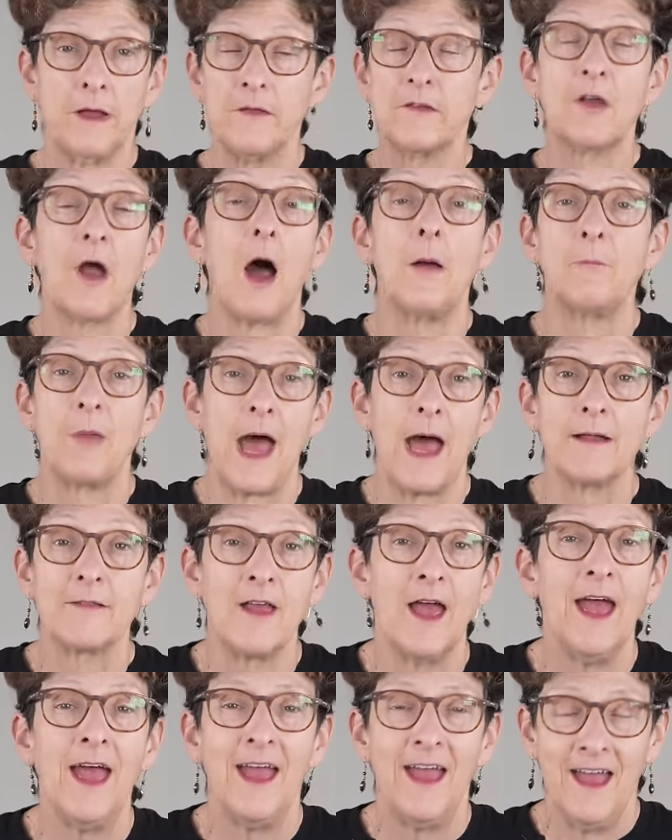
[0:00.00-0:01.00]
it's compact,
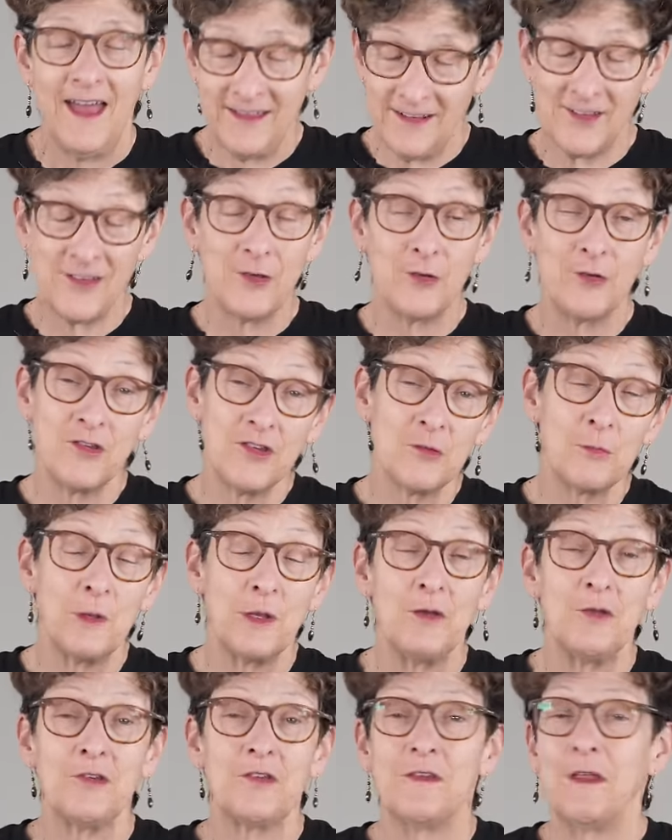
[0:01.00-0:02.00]
and ASUS has been
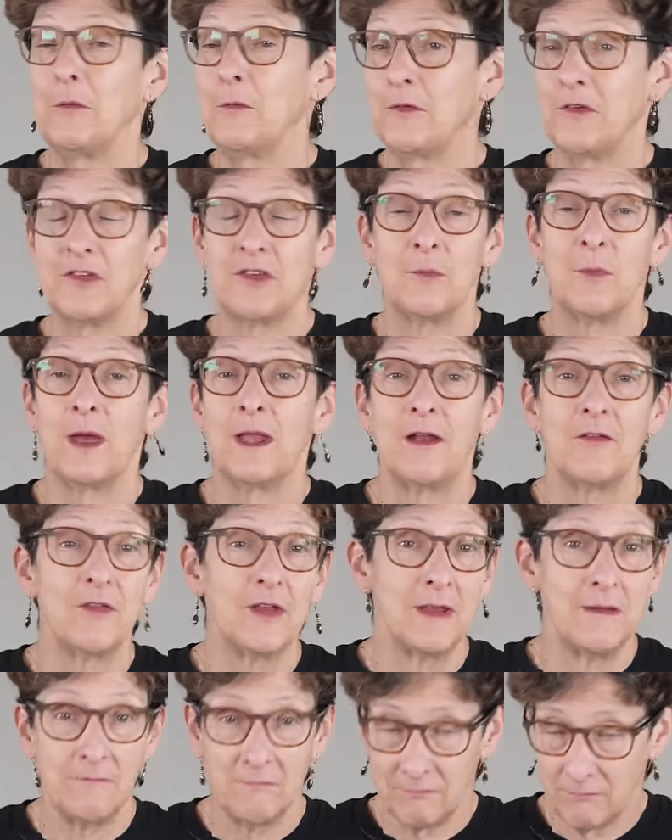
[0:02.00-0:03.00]
using that with just about
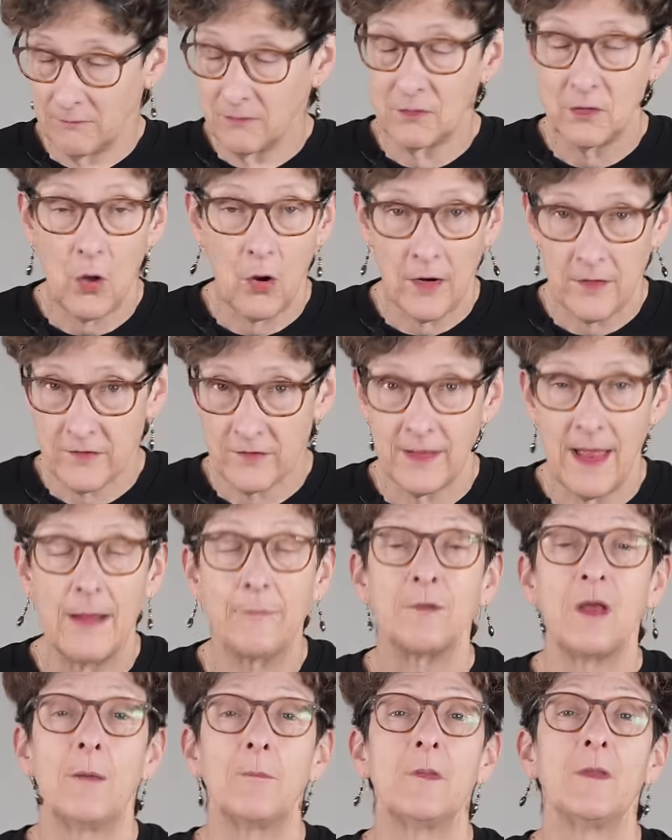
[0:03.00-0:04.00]
every large
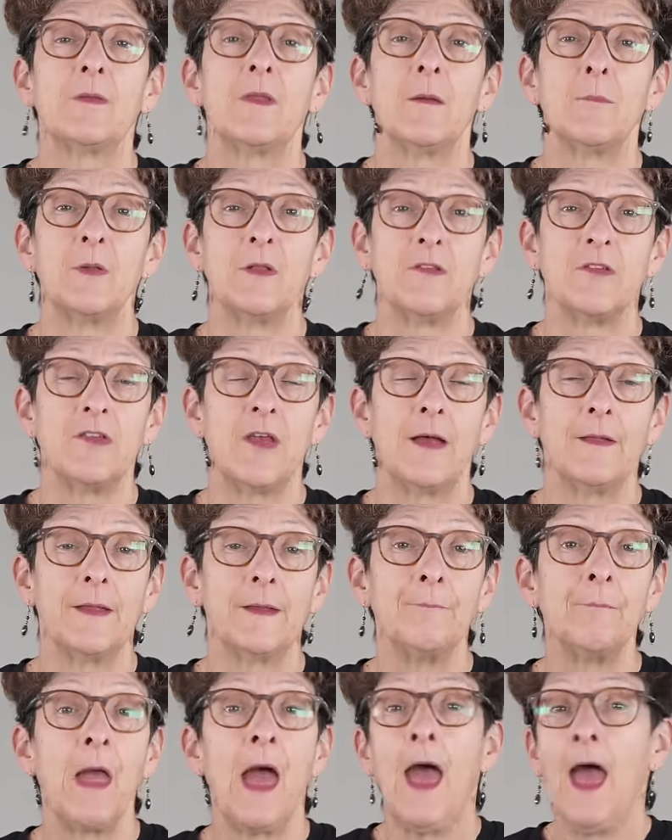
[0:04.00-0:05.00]
laptop that they've been
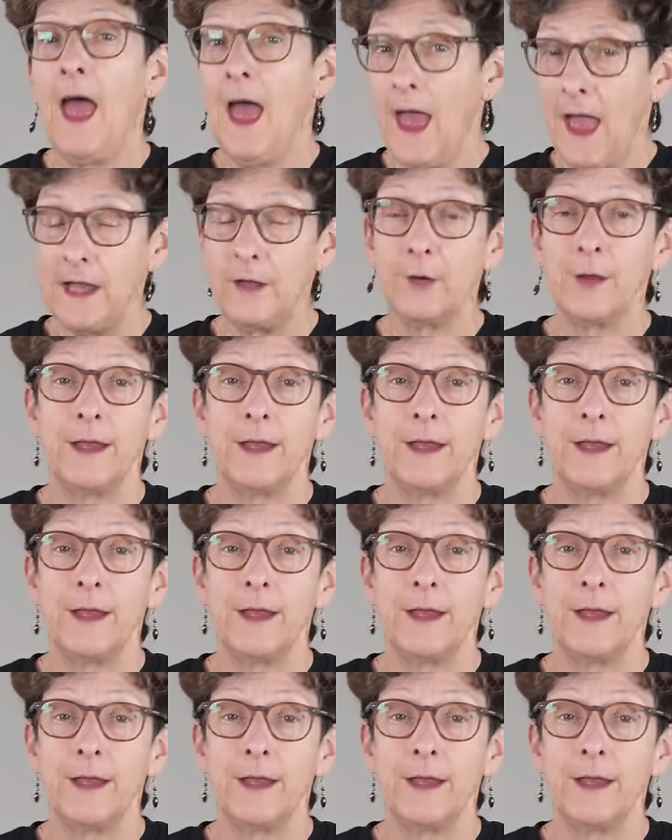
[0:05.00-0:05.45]
selling. And you